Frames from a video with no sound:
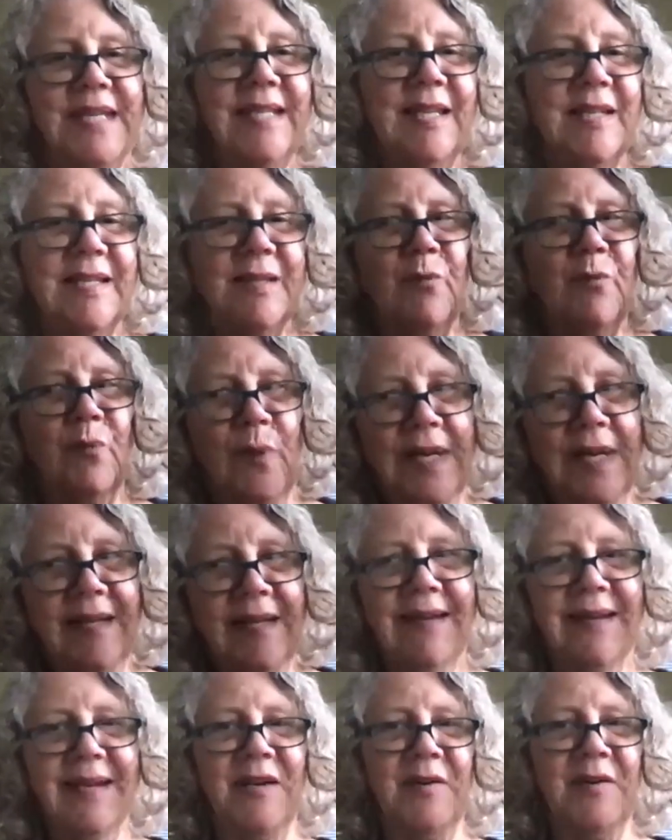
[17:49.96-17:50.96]
is
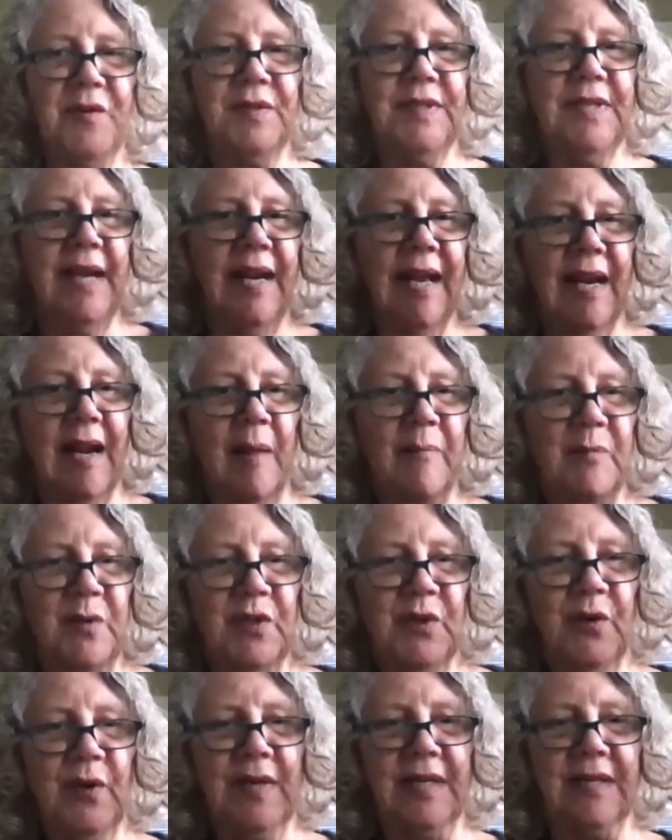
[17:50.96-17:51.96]
really interesting, and I'm
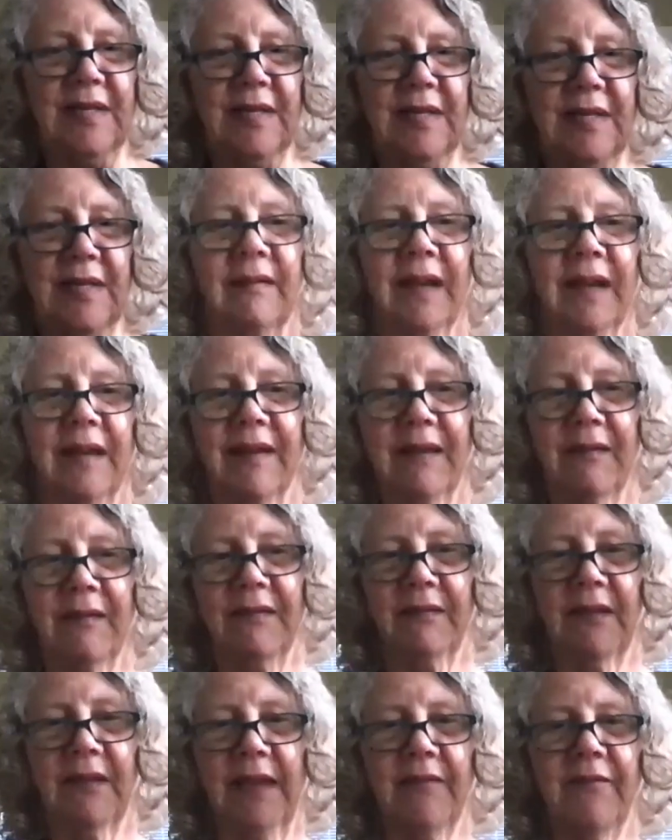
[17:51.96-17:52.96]
sure it's
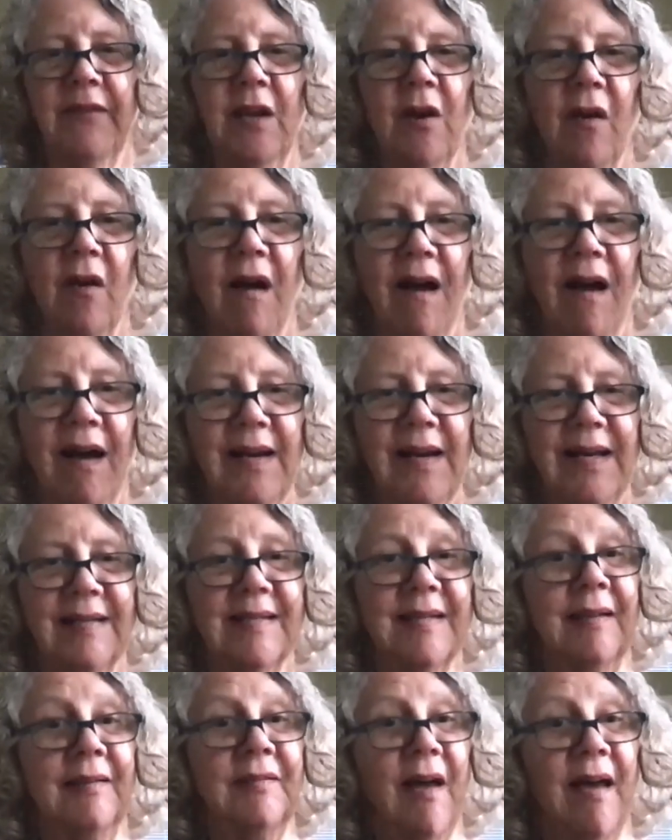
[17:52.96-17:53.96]
given our
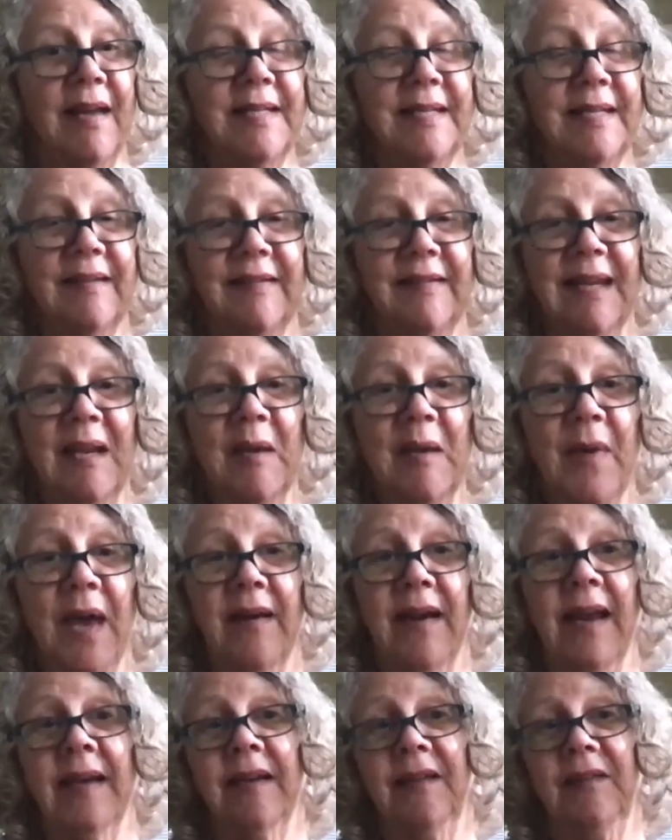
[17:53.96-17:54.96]
audience a lot to think about
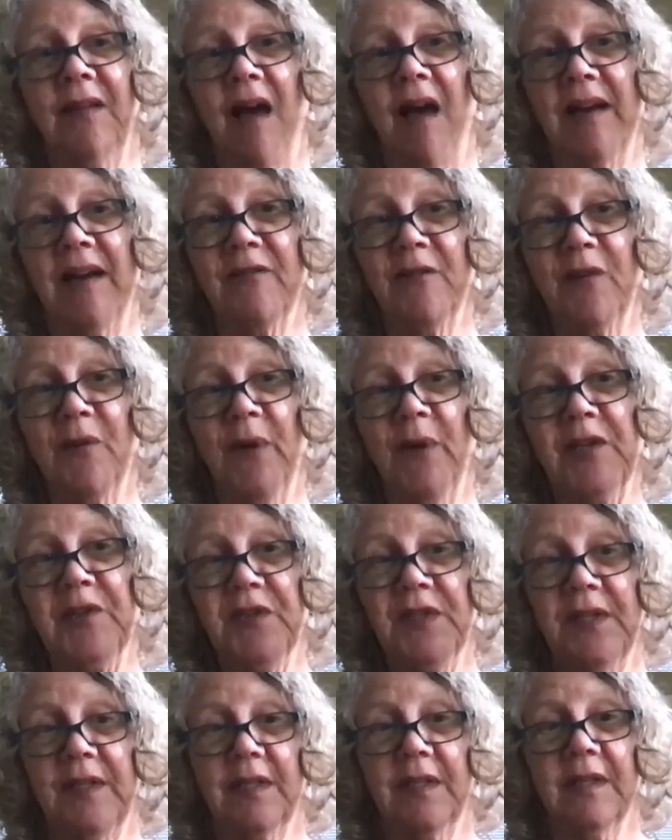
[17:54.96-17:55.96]
and a lot of
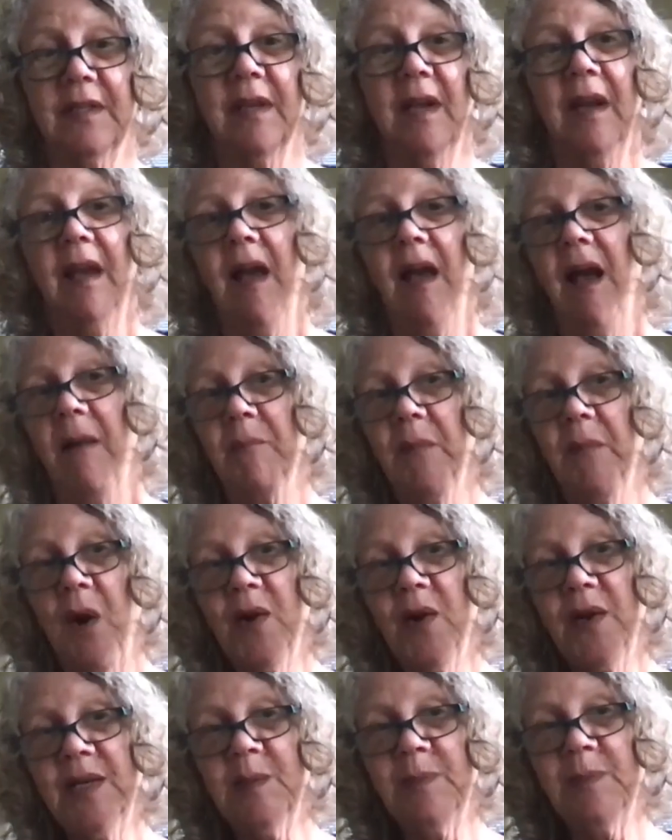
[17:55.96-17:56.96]
questions.
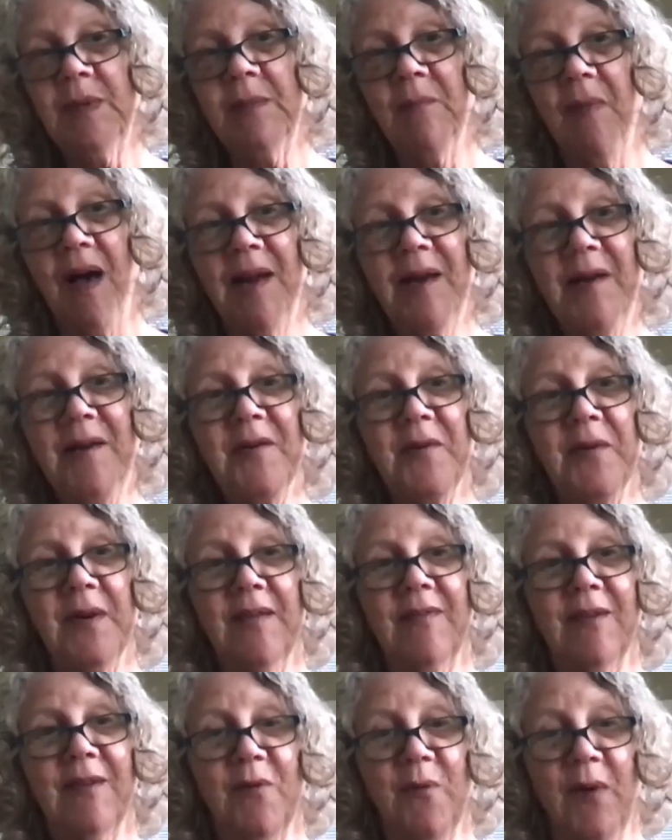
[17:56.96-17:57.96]
Mark has been
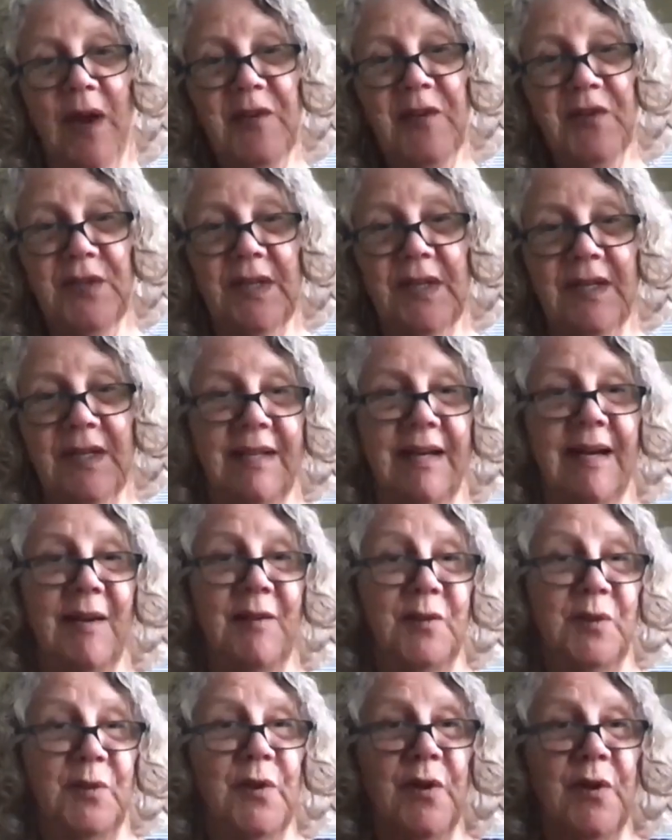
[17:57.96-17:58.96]
monitoring the questions, and I'll
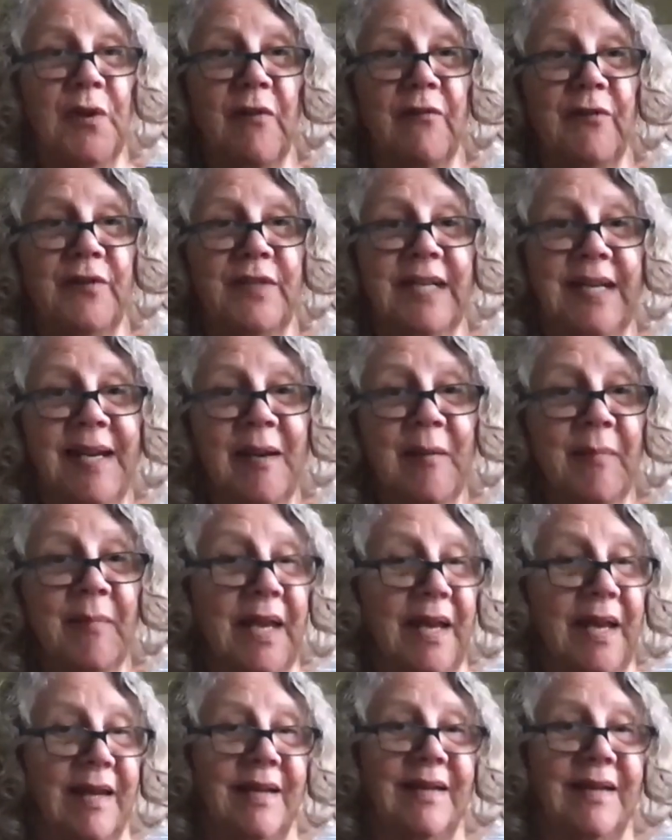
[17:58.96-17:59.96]
turn it over to him
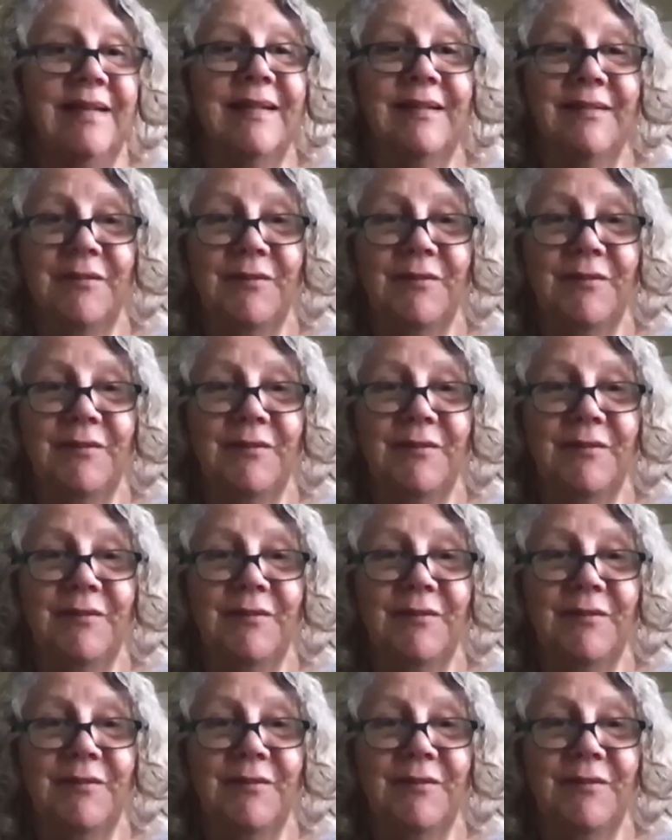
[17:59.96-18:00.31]
to